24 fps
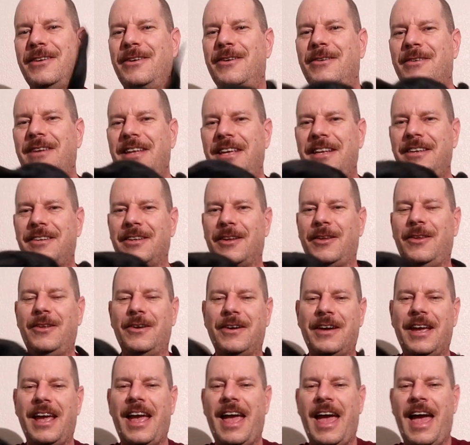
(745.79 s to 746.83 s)
you need to
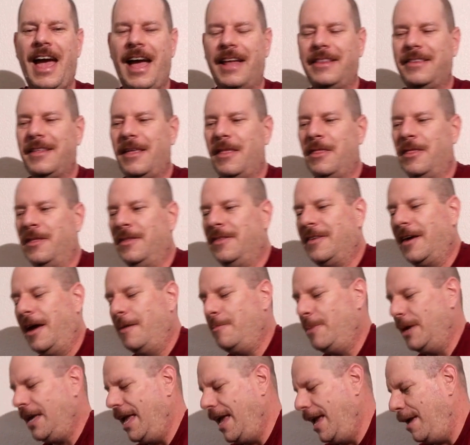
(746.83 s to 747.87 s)
look at the
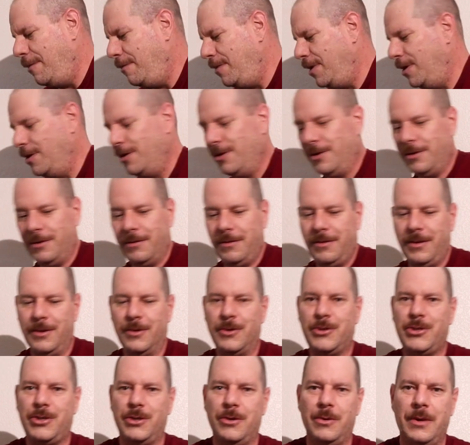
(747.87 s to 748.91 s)
type of game you're
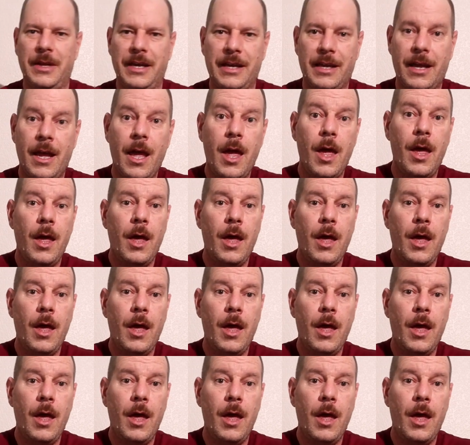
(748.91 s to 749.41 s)
shooting,